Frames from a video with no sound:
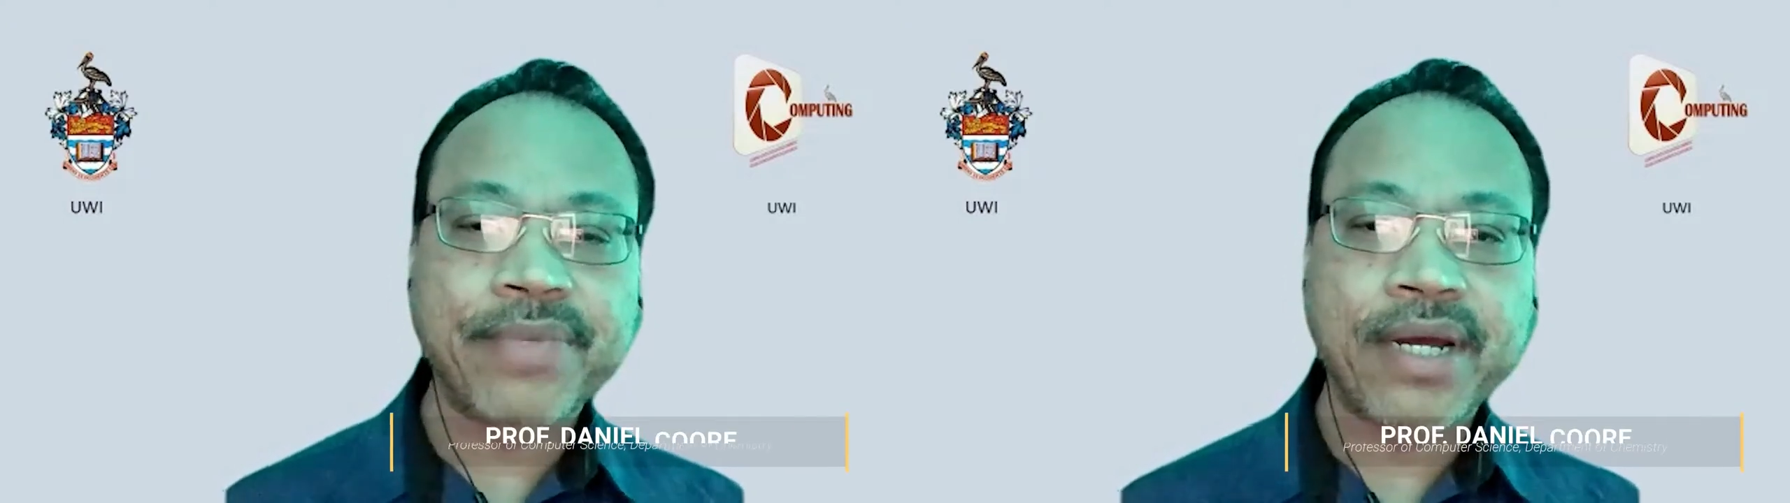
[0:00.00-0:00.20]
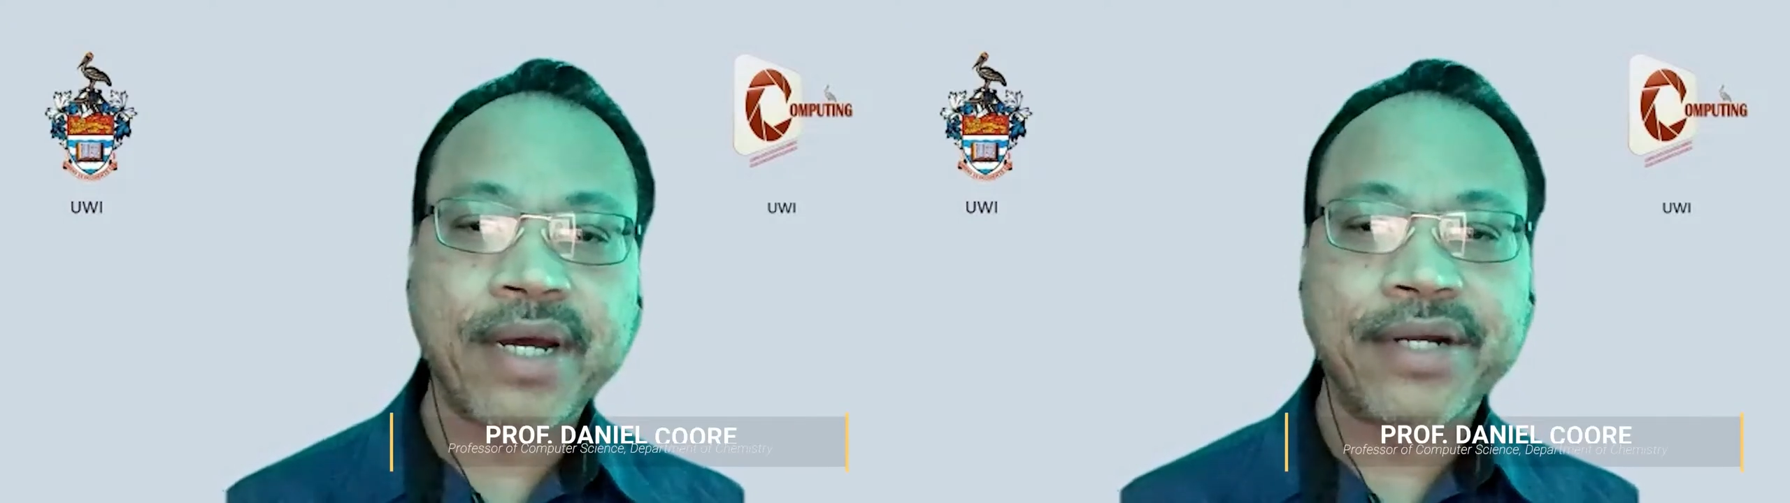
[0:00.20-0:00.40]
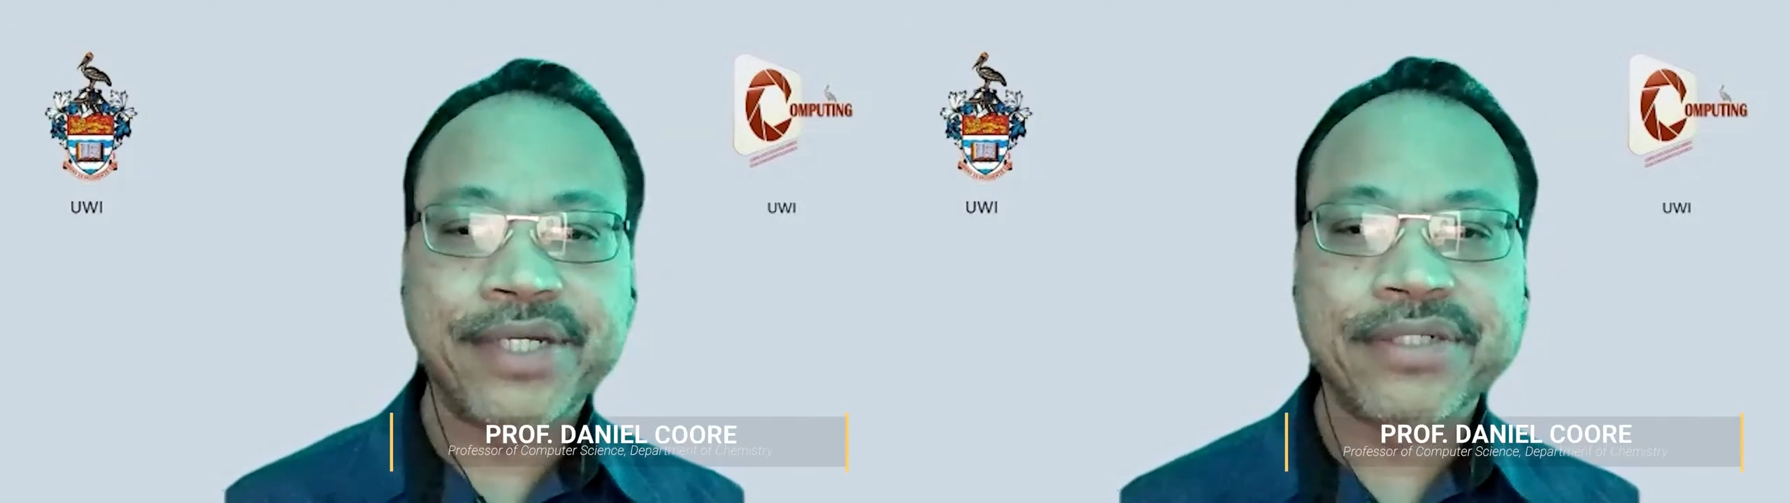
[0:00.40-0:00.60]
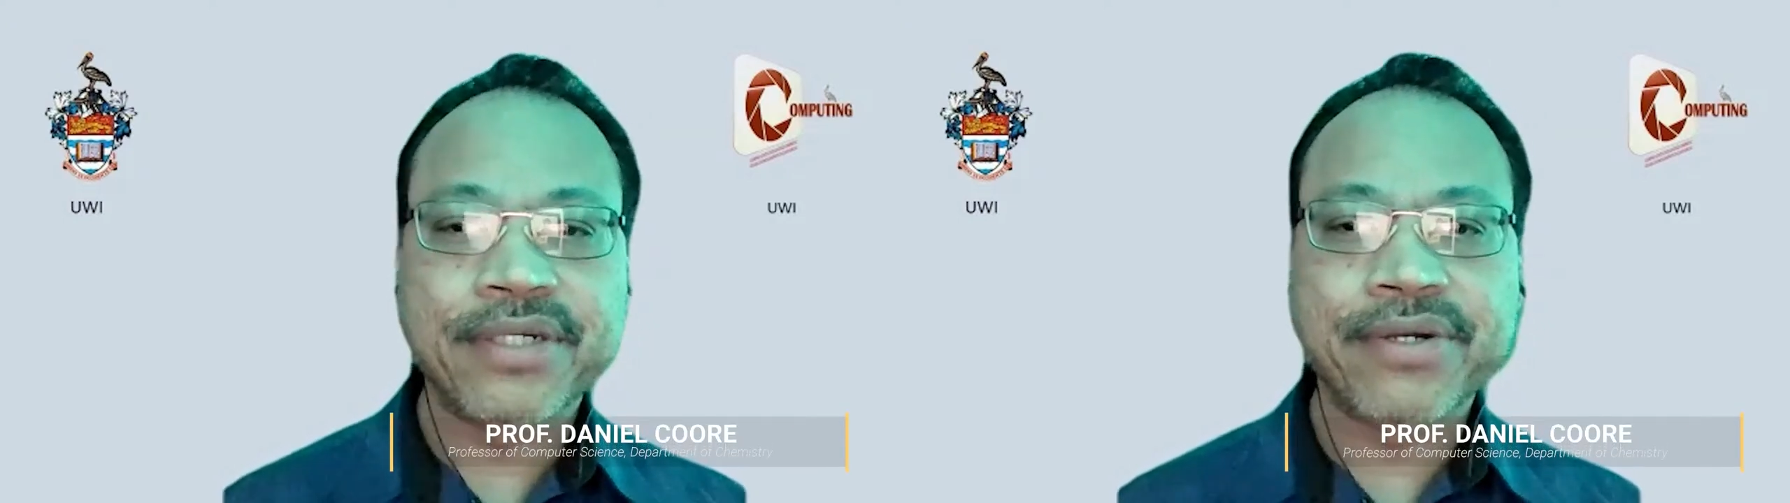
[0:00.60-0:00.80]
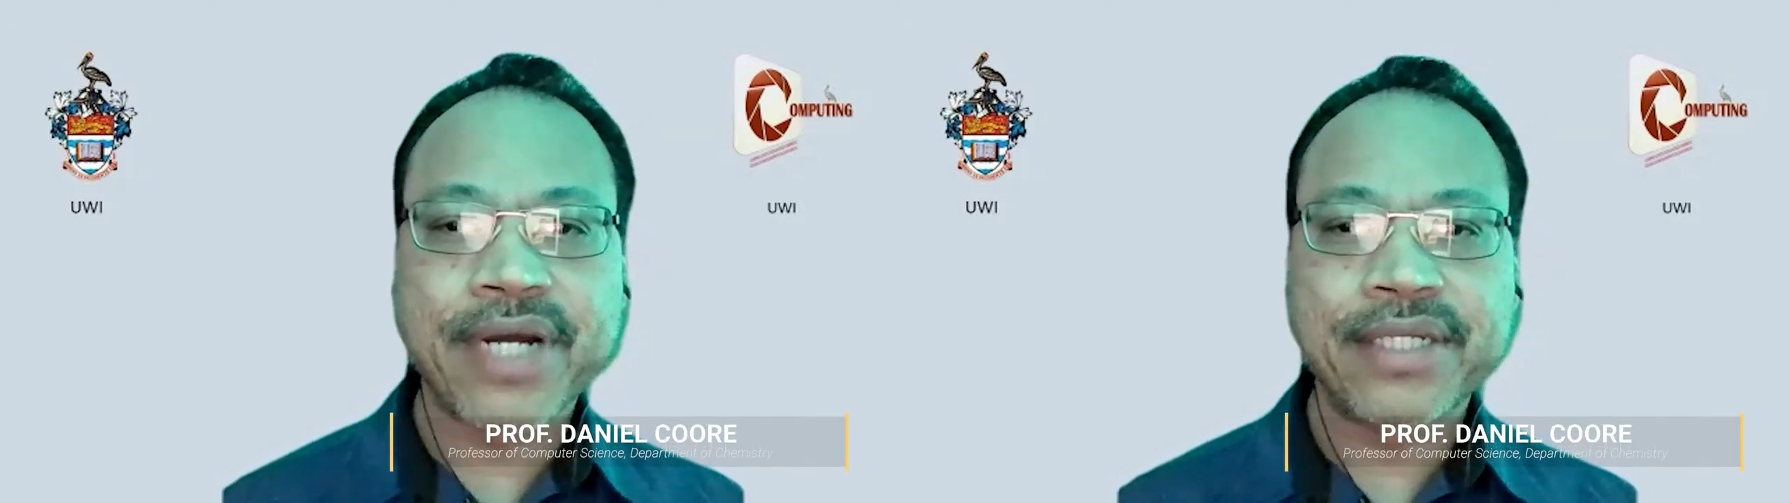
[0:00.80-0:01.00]
my heartiest
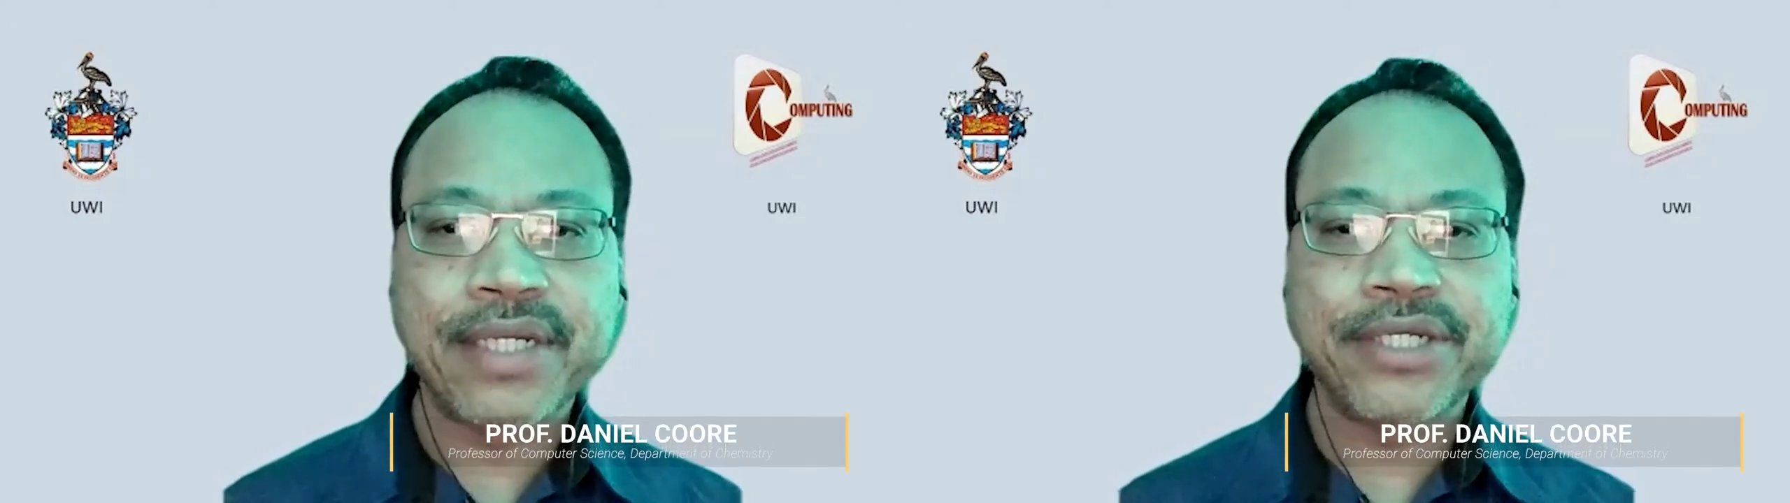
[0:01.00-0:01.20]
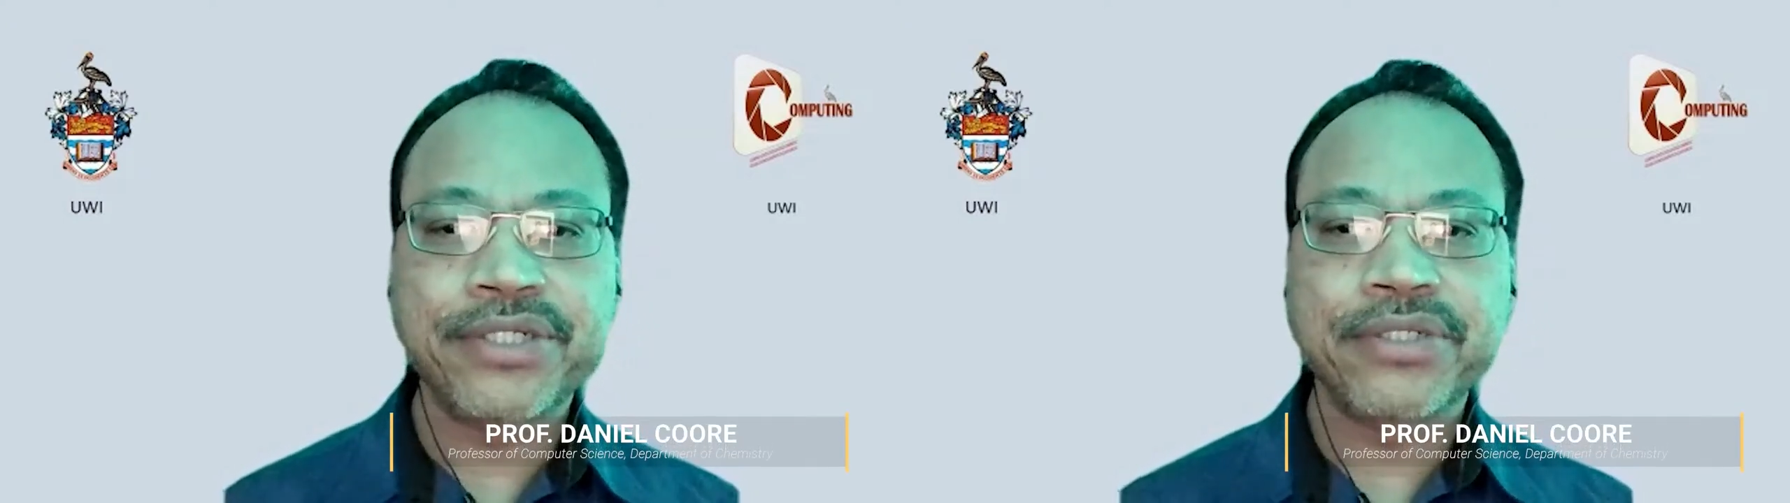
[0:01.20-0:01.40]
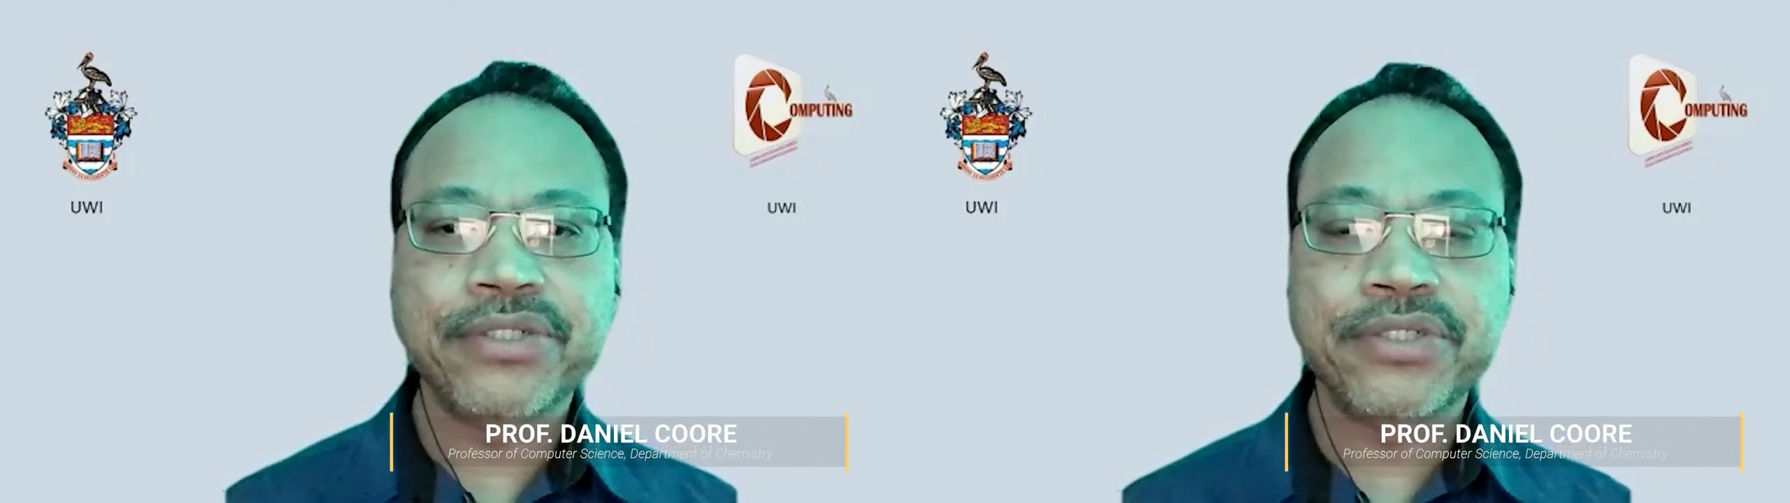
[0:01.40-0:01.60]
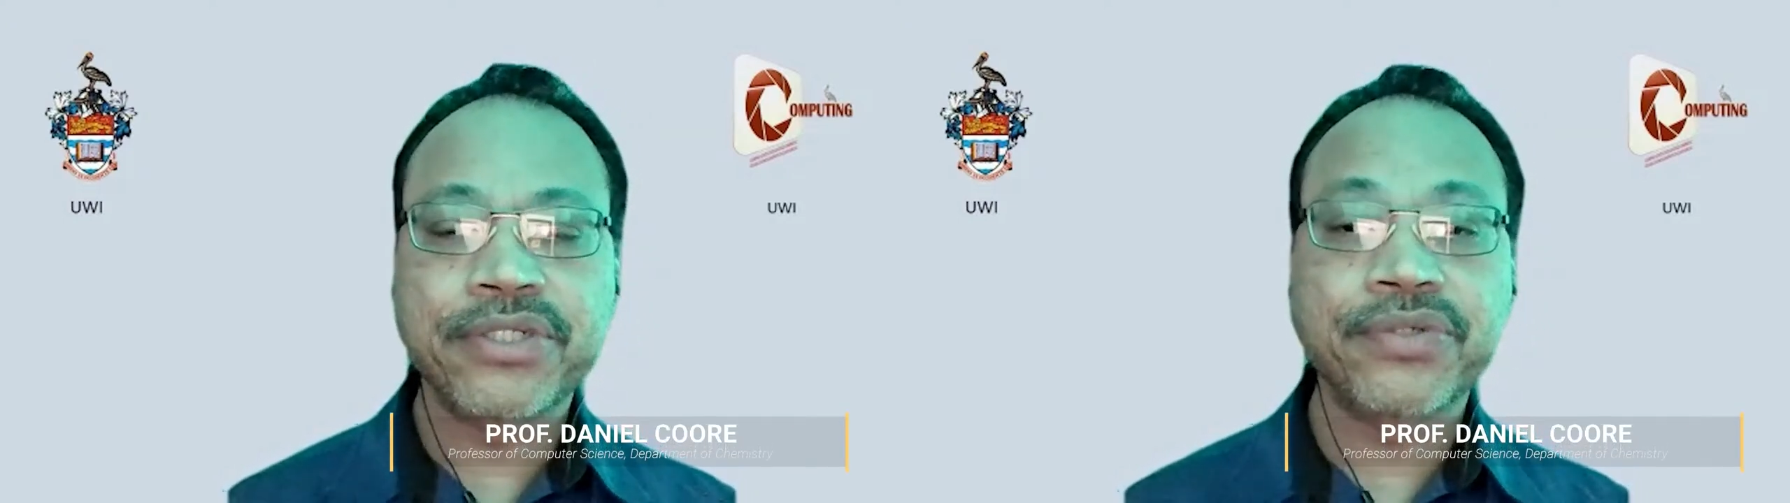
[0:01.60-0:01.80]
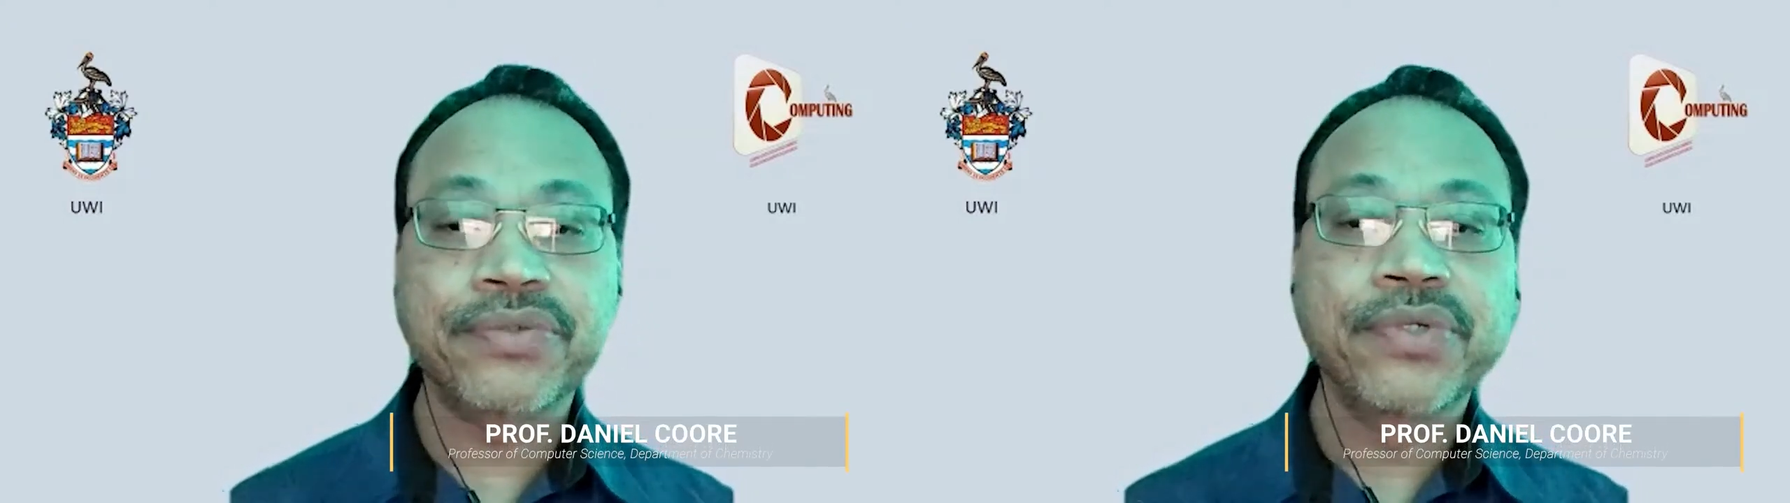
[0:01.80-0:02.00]
congratulations to
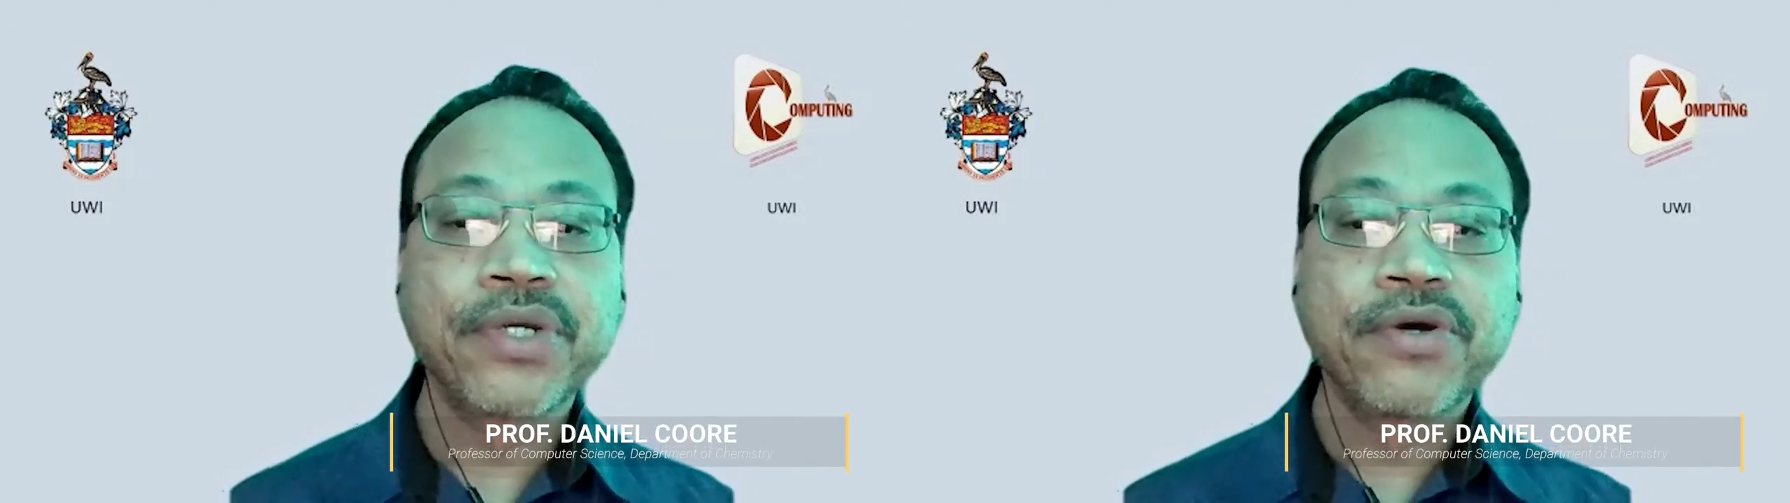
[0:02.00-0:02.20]
you